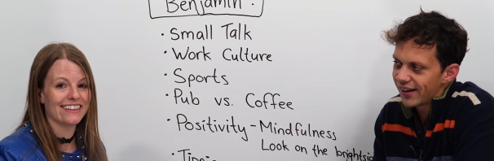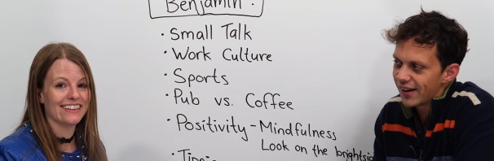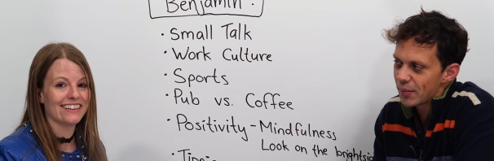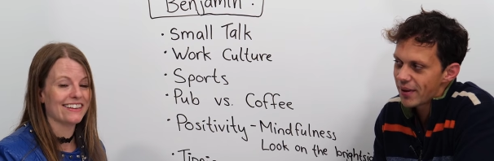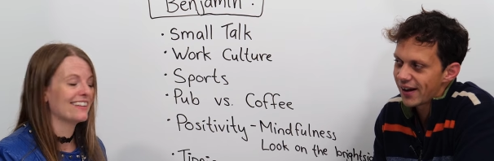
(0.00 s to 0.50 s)

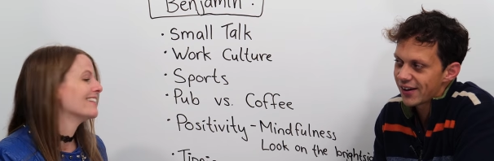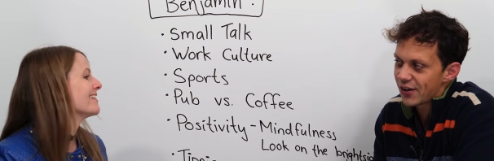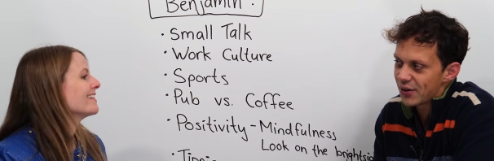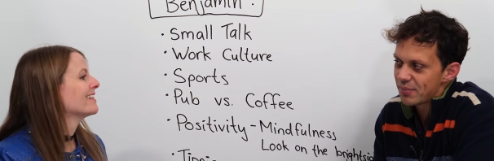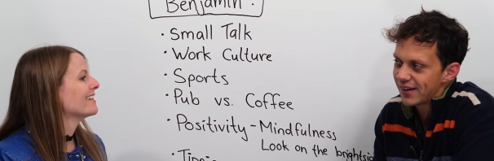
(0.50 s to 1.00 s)
Speaker 1: uh, back
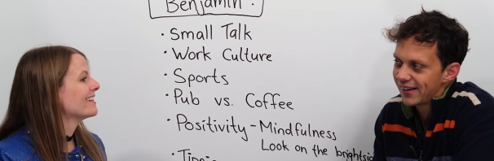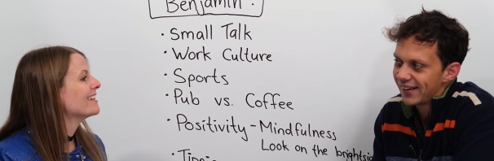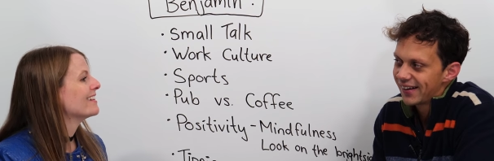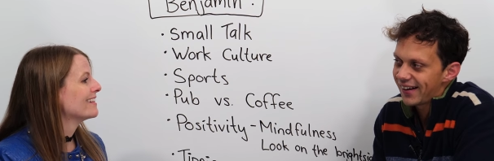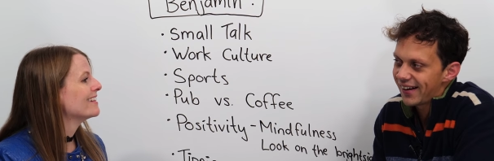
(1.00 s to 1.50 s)
home.
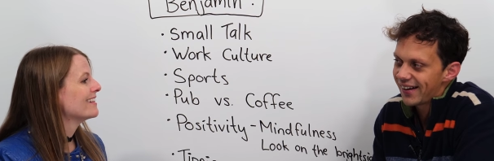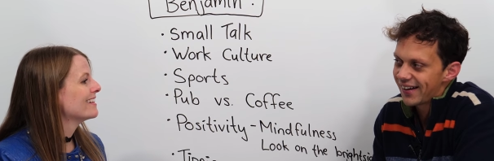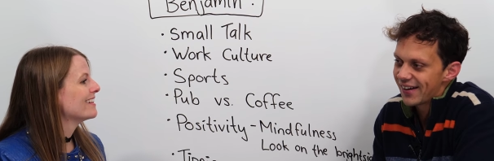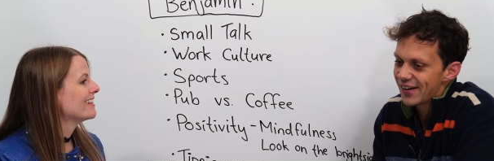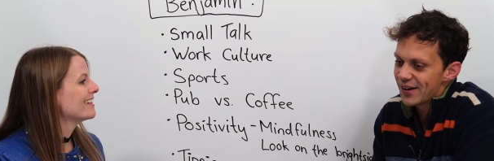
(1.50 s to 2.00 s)

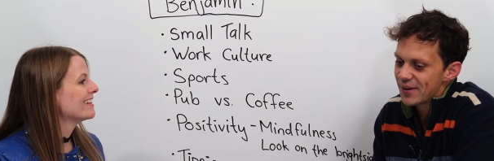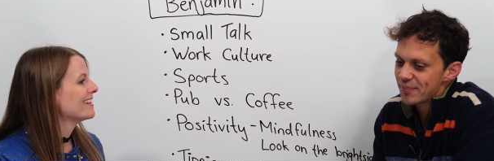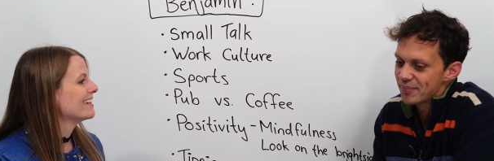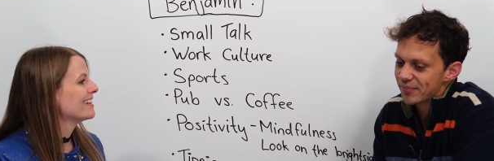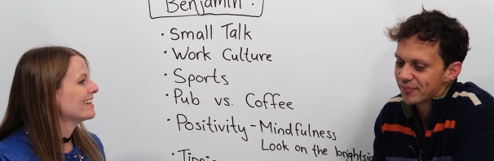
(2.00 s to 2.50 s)

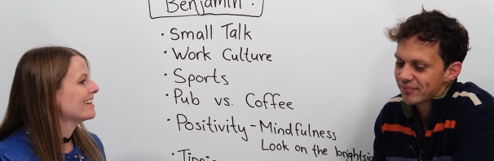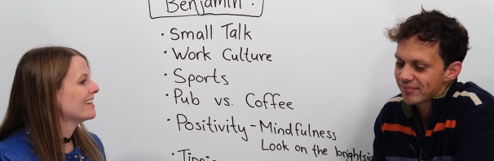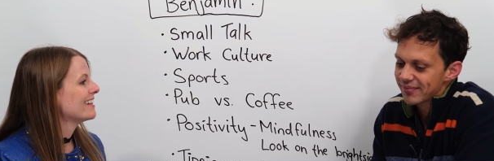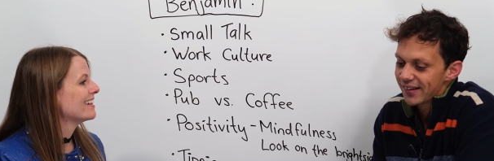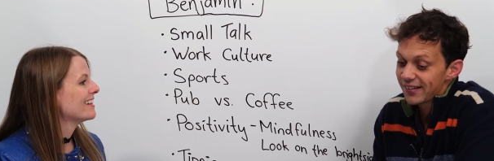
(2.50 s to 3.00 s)
Um,
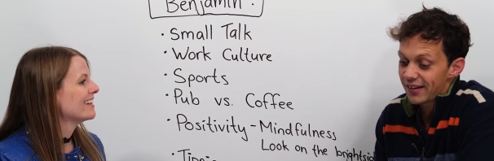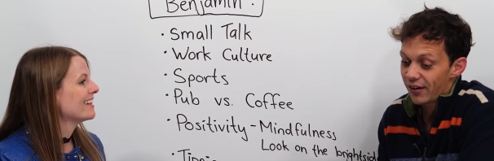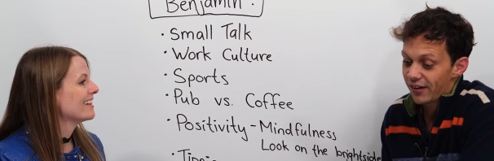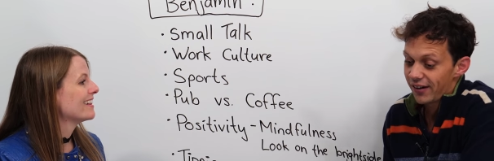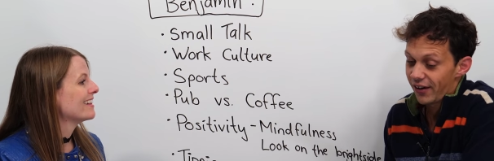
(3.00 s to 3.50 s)

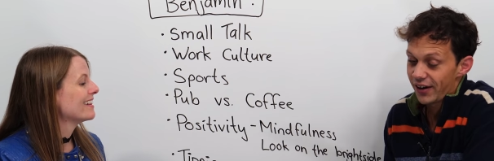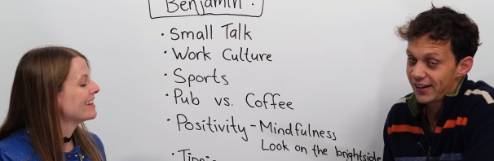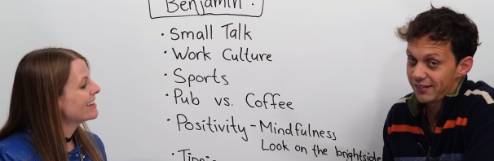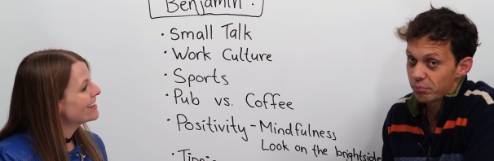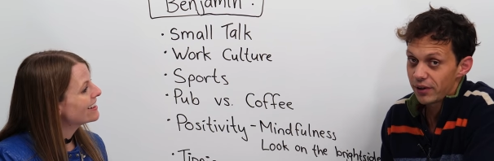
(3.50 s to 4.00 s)

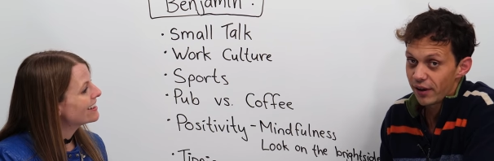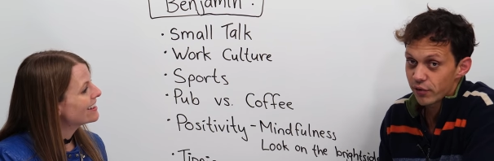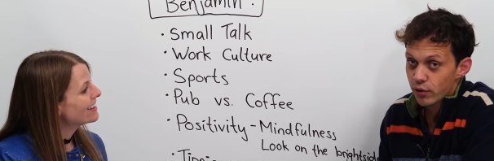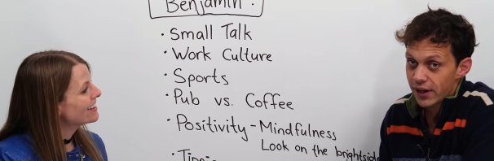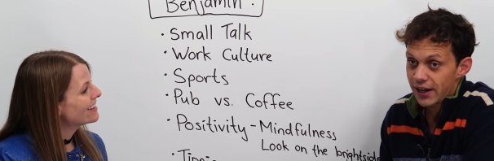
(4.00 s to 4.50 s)
I
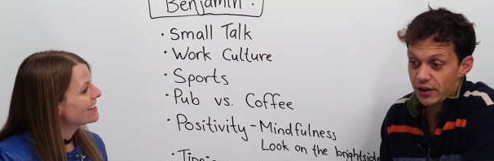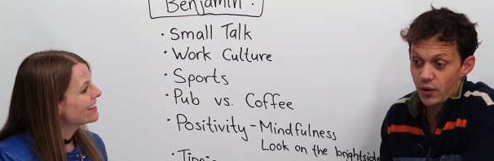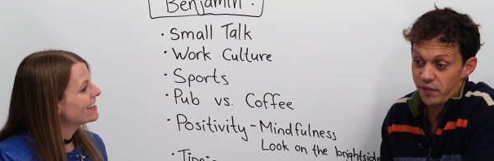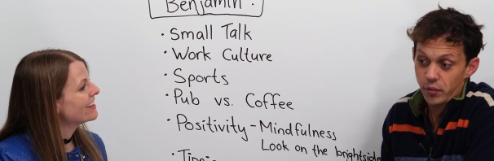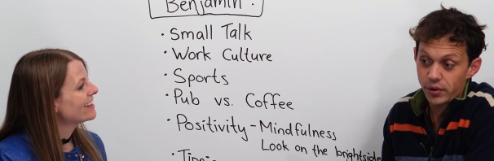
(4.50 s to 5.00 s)
love cricket.
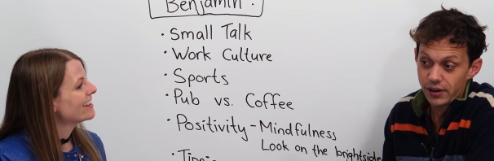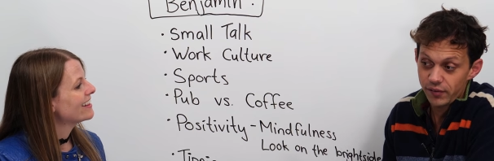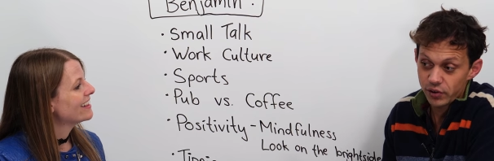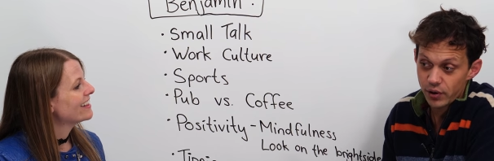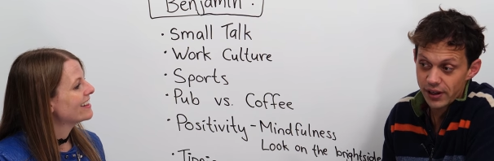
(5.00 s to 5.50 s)
Not everyone
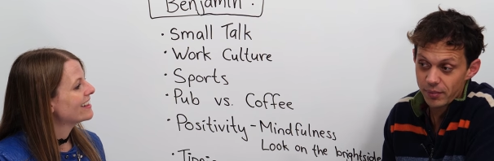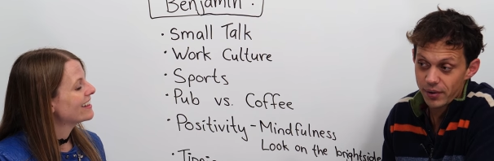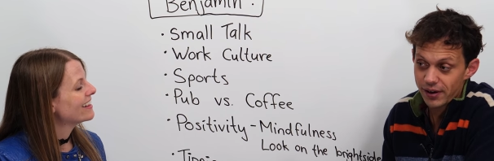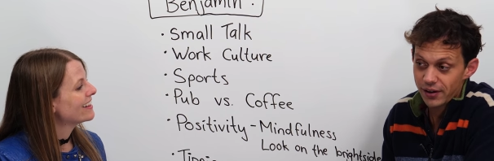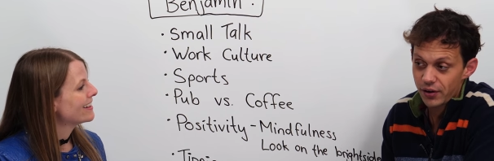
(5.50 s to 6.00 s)
loves cricket
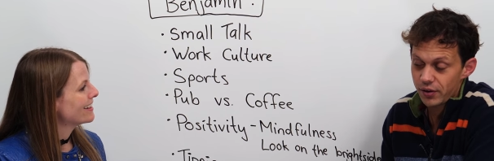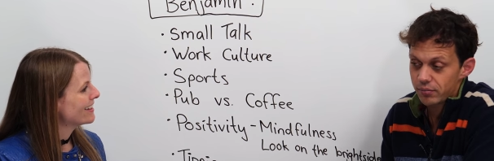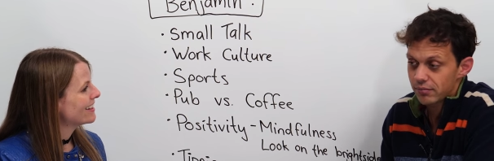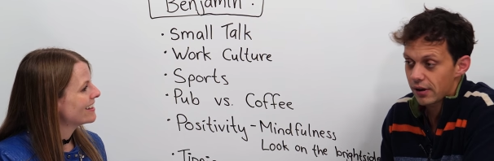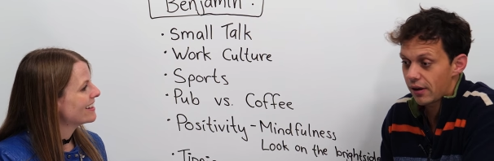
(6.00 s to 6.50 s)
back
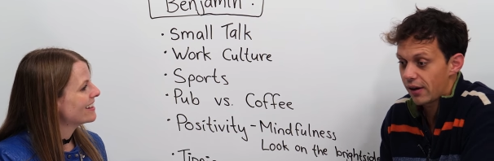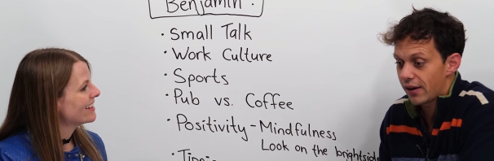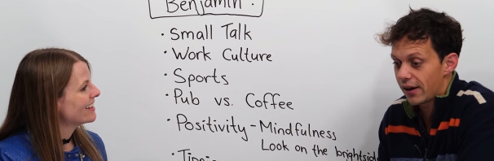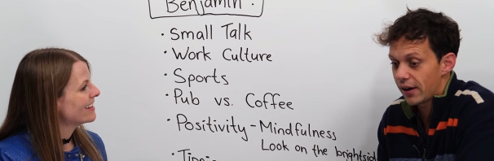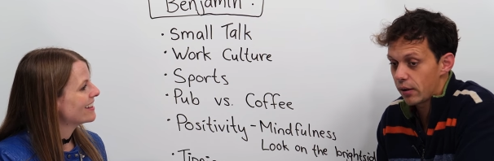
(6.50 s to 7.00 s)
home.
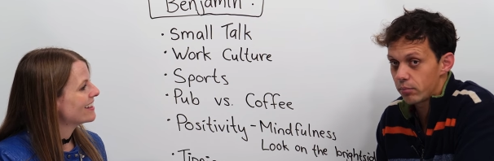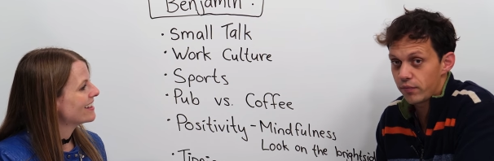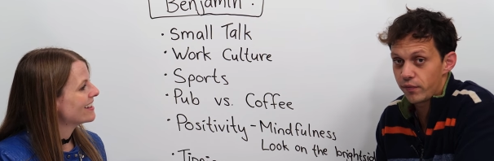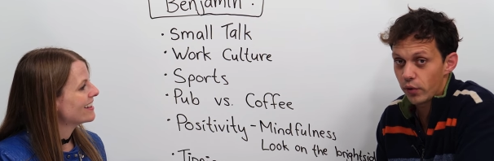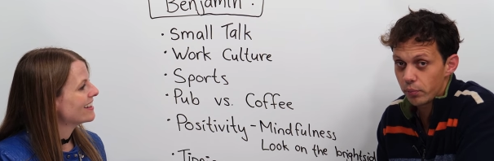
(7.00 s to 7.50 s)
Um,
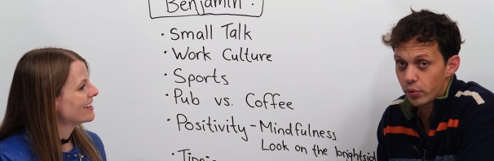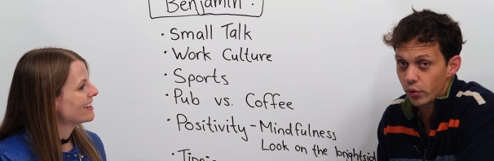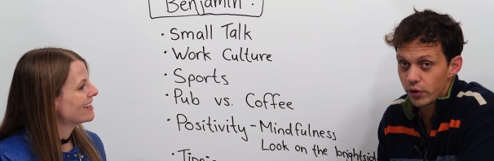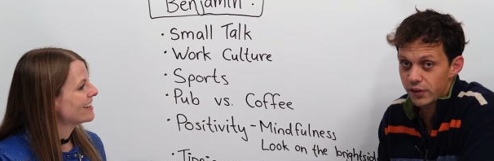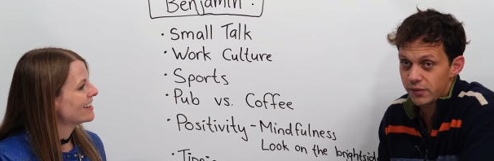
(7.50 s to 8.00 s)

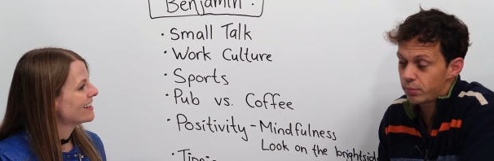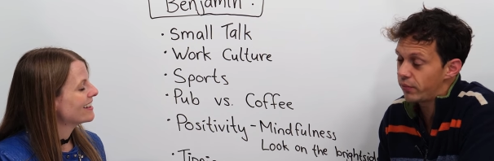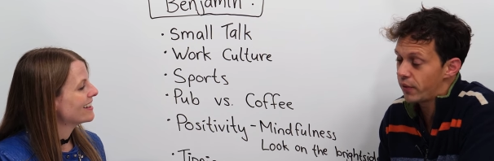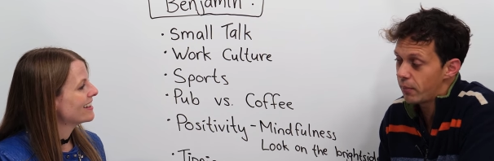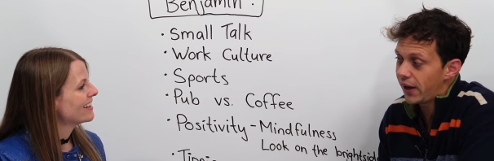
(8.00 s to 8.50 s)
football is
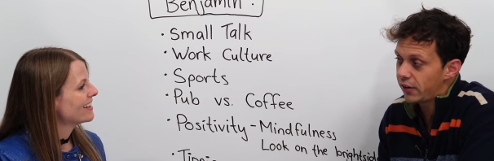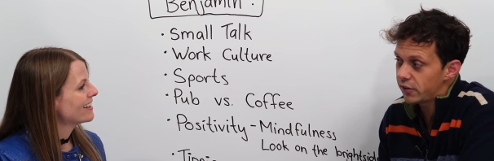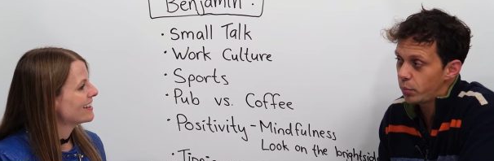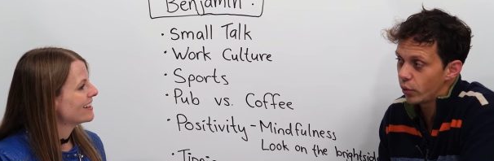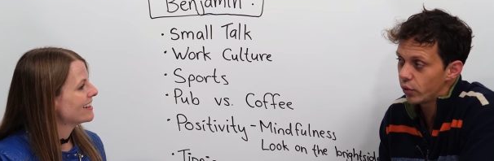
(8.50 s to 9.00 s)
the main
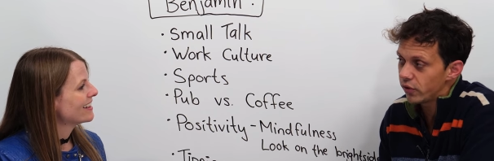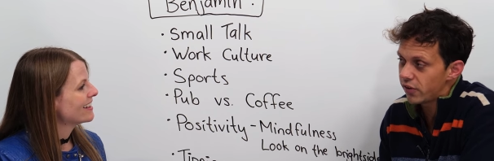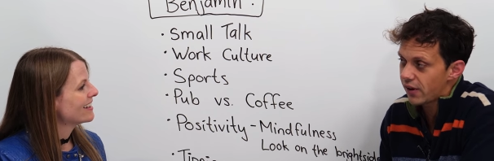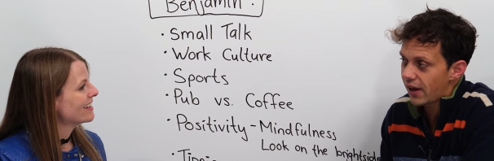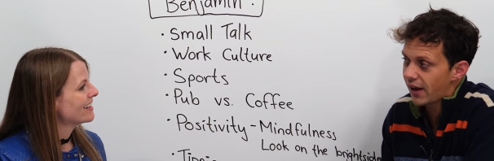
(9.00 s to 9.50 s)
sport.
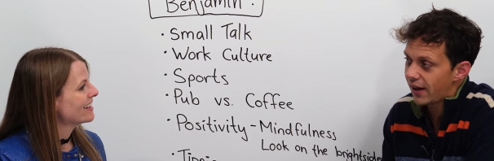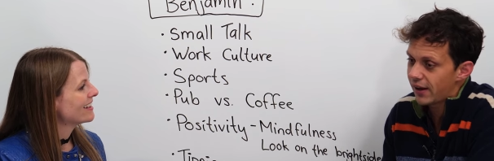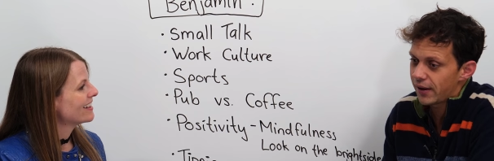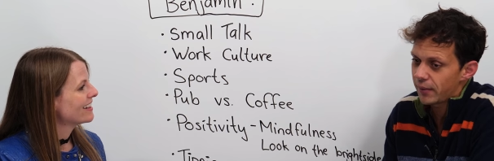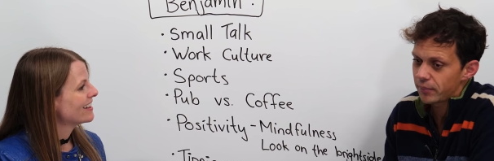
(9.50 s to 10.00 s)

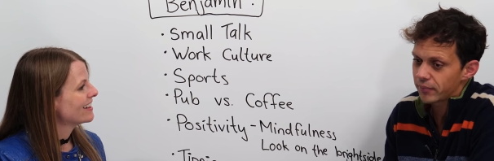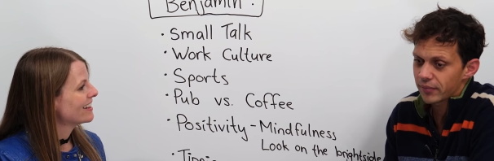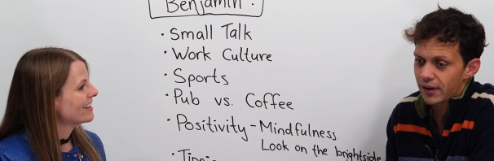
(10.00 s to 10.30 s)
Um,